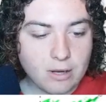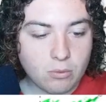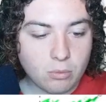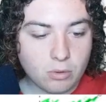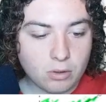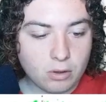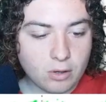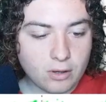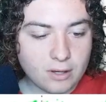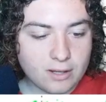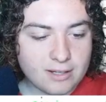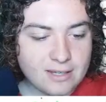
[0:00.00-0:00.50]

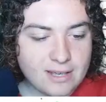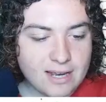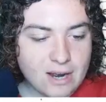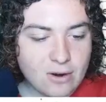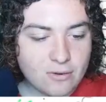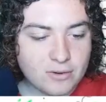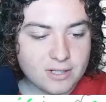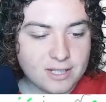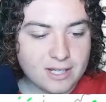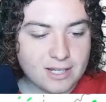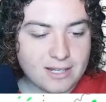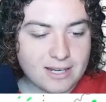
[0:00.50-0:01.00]
We're looking
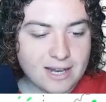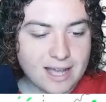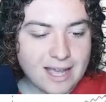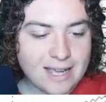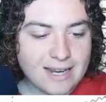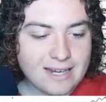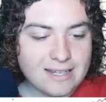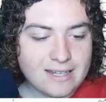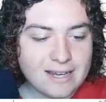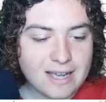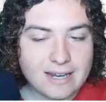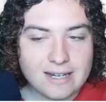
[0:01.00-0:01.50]
down to
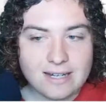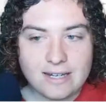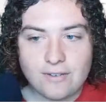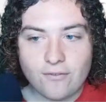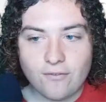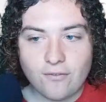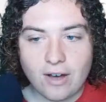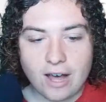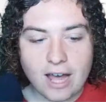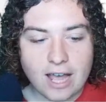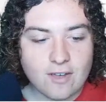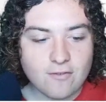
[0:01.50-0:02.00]

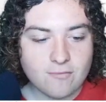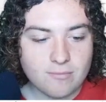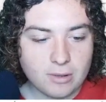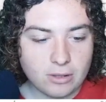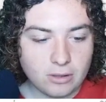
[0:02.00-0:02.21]
995